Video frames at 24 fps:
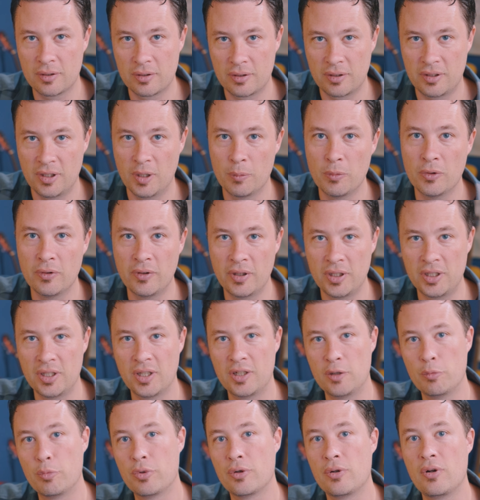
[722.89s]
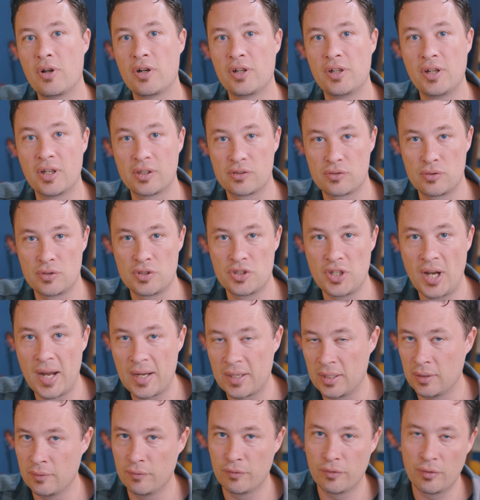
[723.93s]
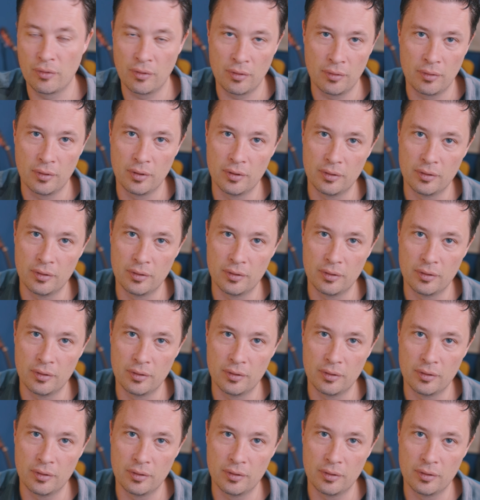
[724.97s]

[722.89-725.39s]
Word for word: Kimberly had to put on an extra jacket for